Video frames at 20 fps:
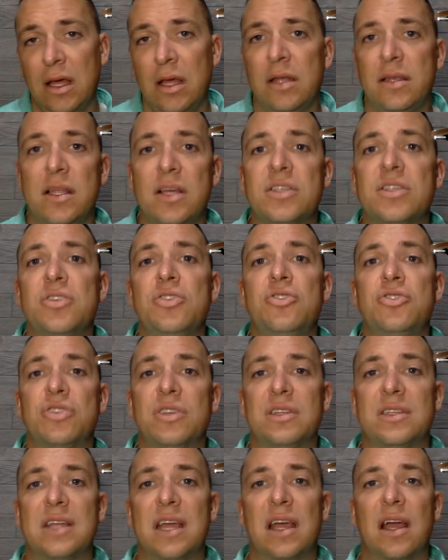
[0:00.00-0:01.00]
doesn't
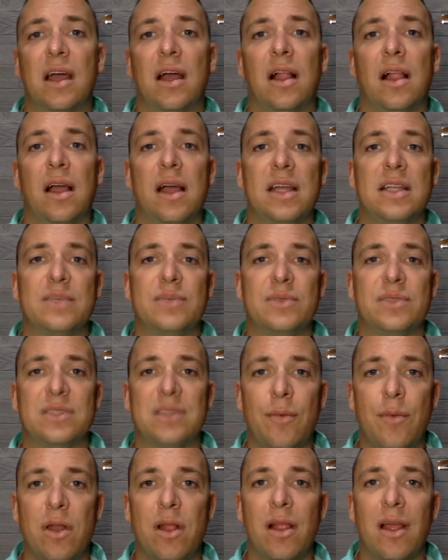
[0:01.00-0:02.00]
usually take on clients, but
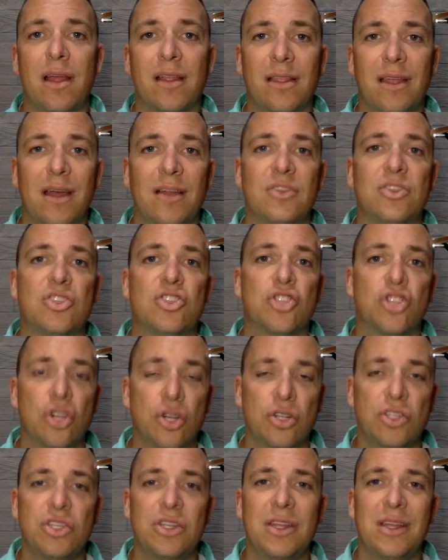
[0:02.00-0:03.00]
somebody like that,
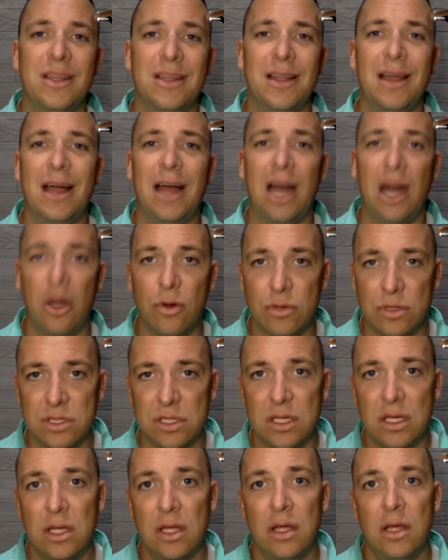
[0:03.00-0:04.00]
search it out.
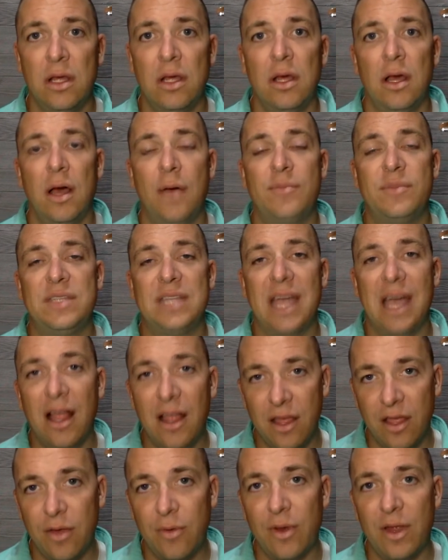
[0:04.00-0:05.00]
I'm
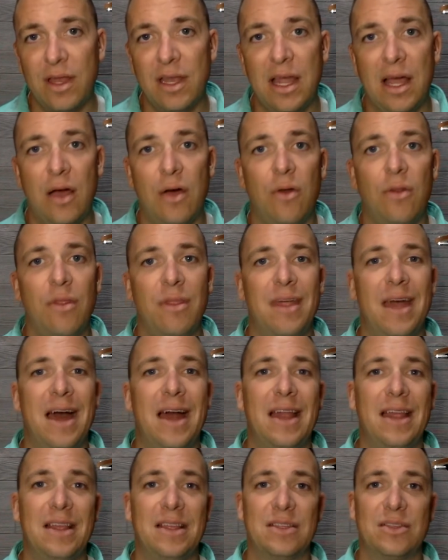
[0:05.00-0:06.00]
telling you right now,
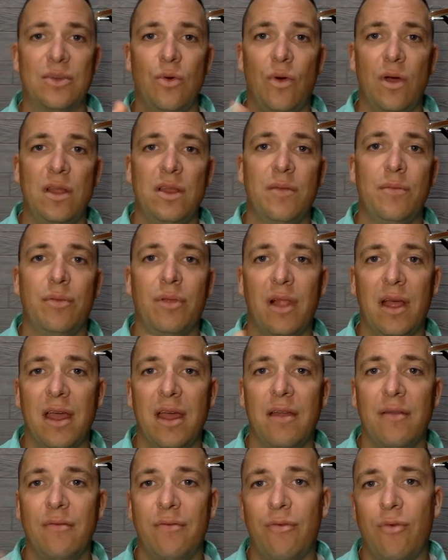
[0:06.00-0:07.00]
that is going to
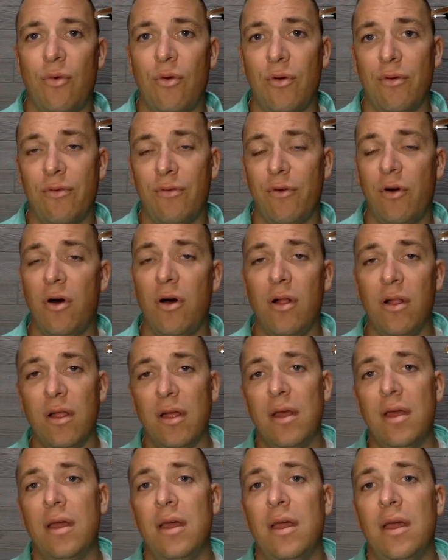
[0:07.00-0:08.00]
plan for fall.
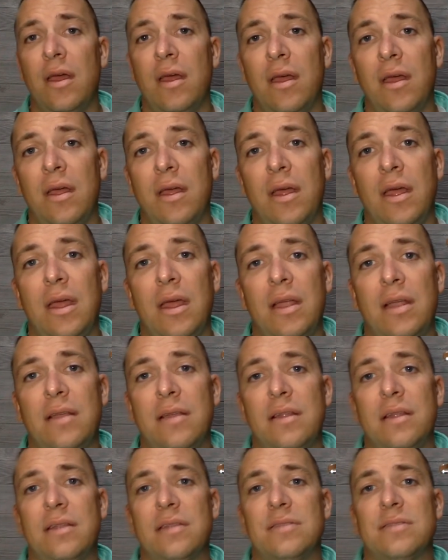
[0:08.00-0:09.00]

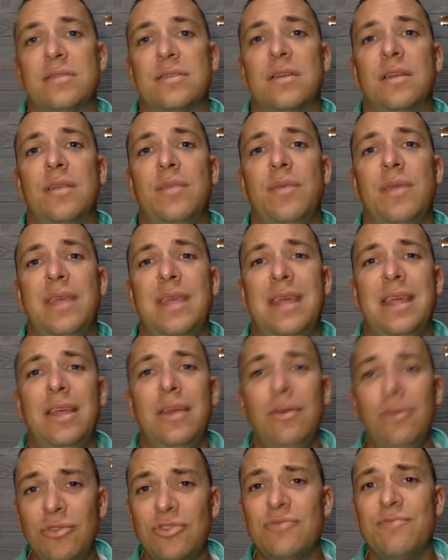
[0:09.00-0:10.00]
And it's going to be
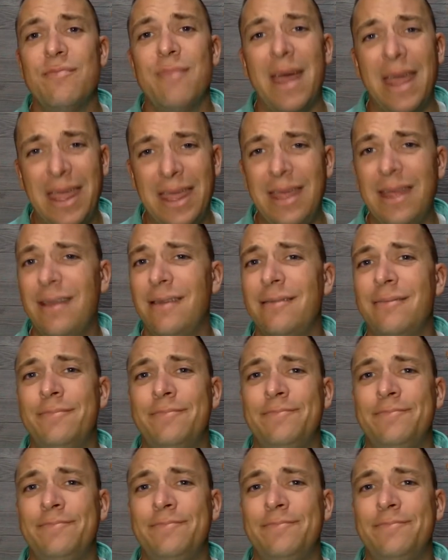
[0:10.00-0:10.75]
huge, man.